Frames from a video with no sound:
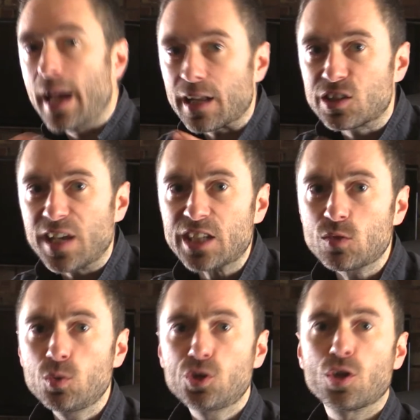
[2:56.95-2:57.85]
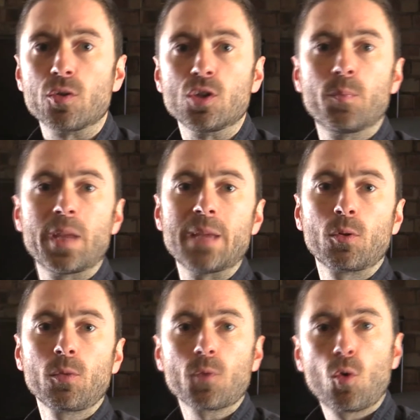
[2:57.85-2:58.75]
A text will show you
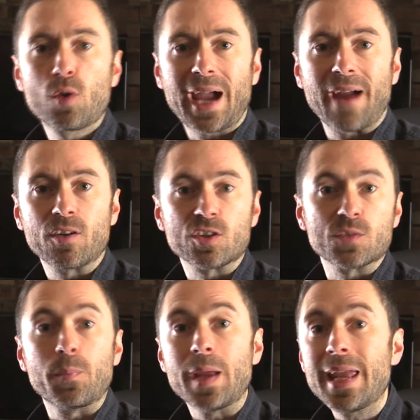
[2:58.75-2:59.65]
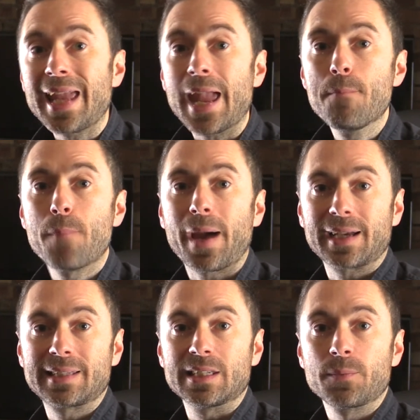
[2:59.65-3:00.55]
people or characters being
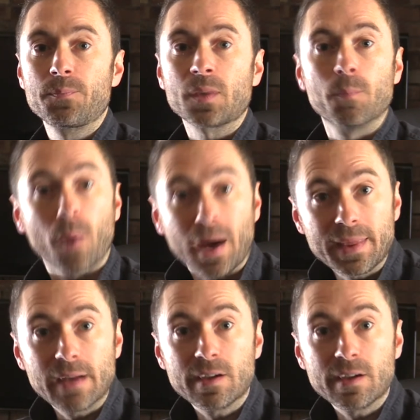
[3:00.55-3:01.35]
impacted by their